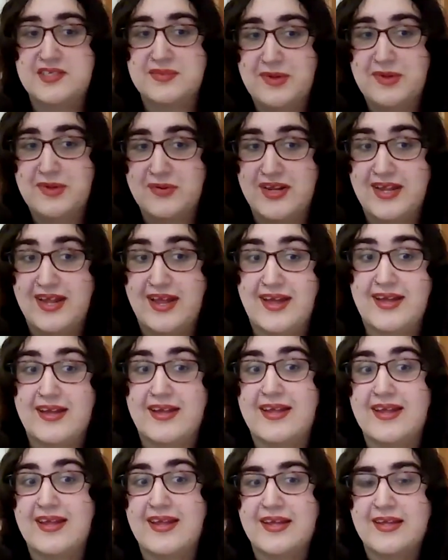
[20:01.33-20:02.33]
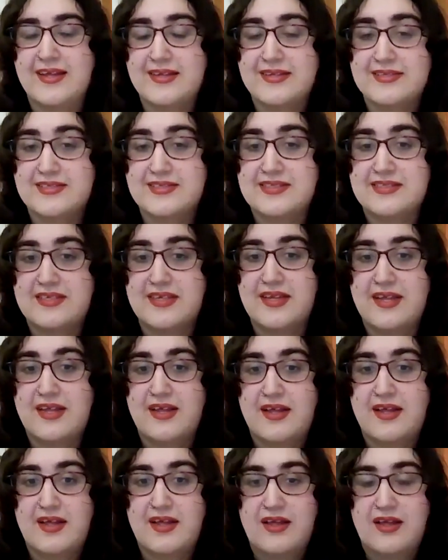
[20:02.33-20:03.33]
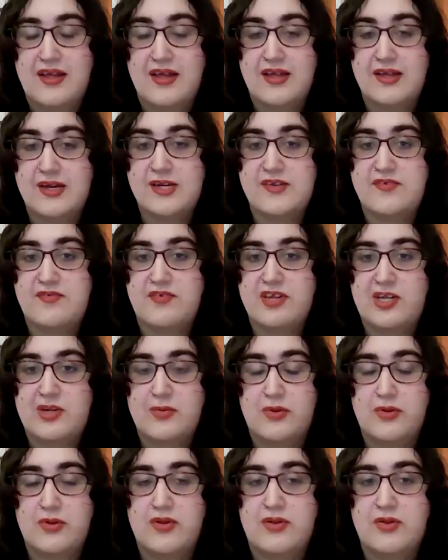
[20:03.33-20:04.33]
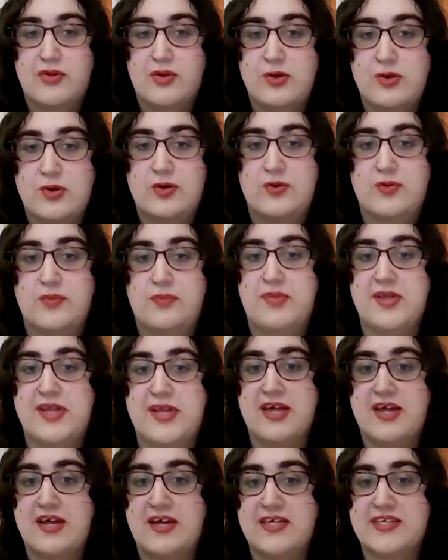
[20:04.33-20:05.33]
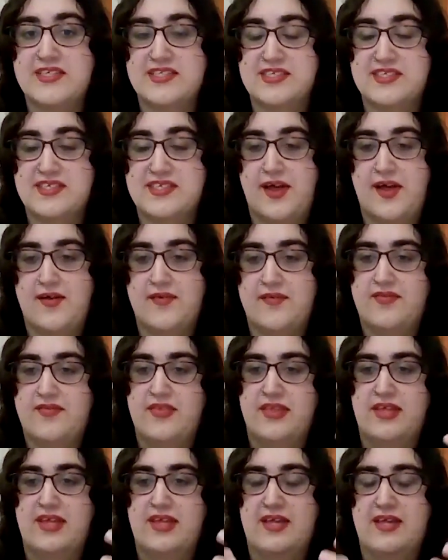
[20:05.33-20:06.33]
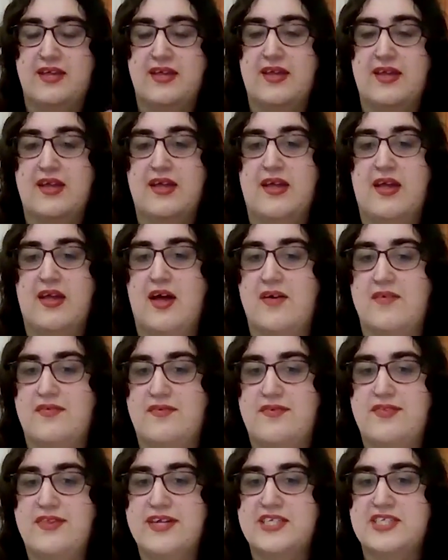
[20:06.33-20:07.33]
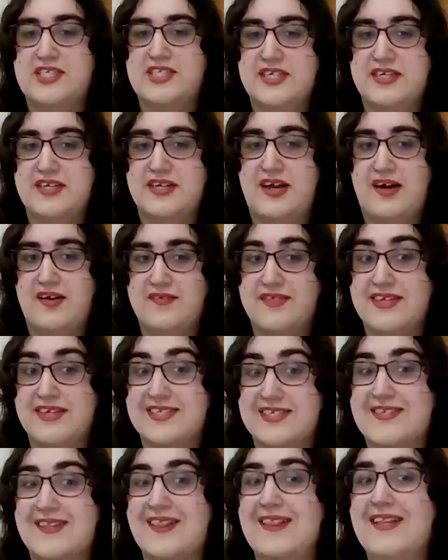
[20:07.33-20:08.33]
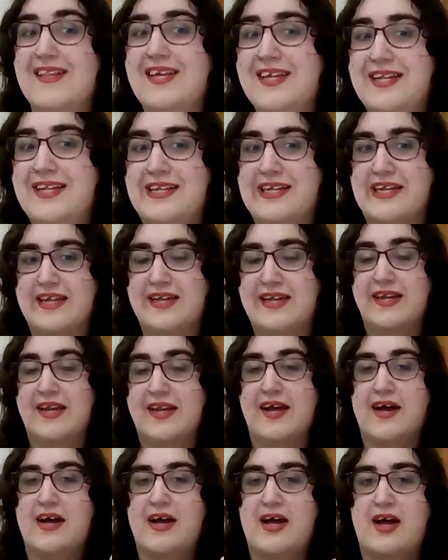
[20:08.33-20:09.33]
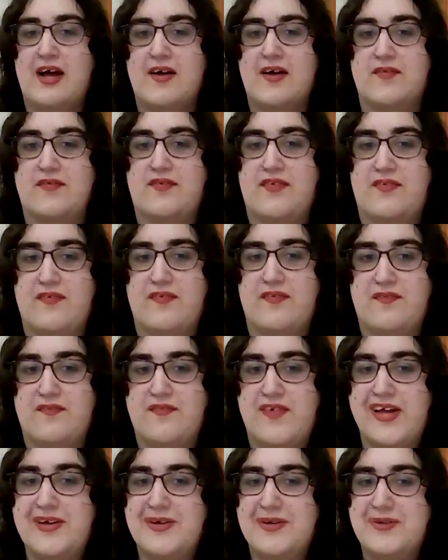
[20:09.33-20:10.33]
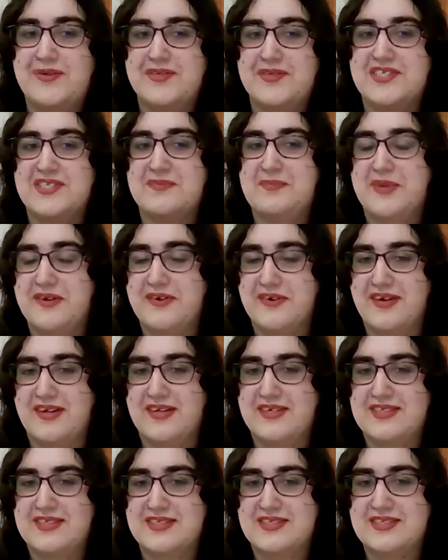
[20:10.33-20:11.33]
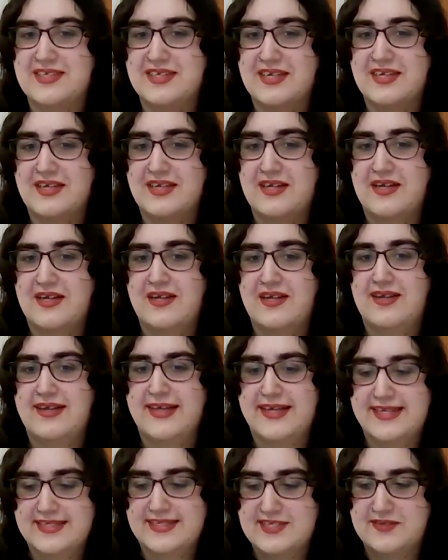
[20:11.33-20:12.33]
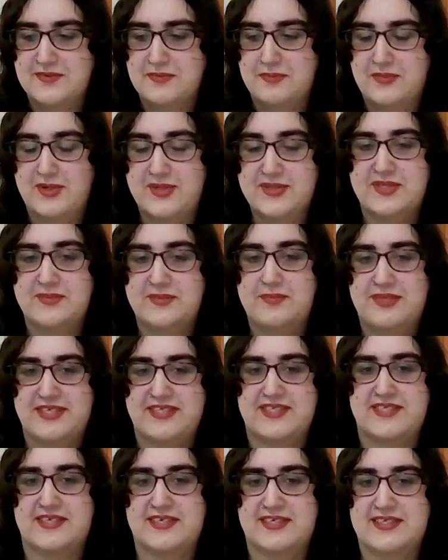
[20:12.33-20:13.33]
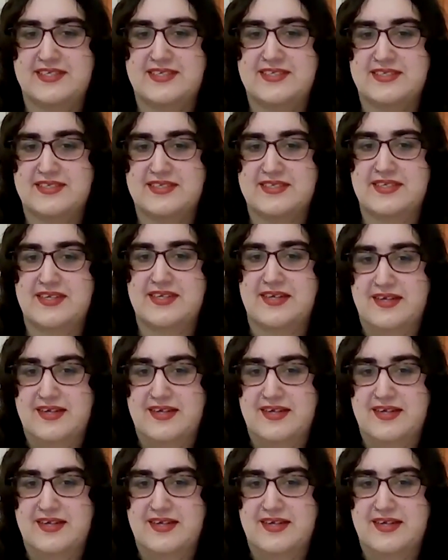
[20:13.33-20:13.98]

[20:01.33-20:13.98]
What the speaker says: demoniac is an individual who, because of the affliction of this legion of foul spirits, is multiplicitous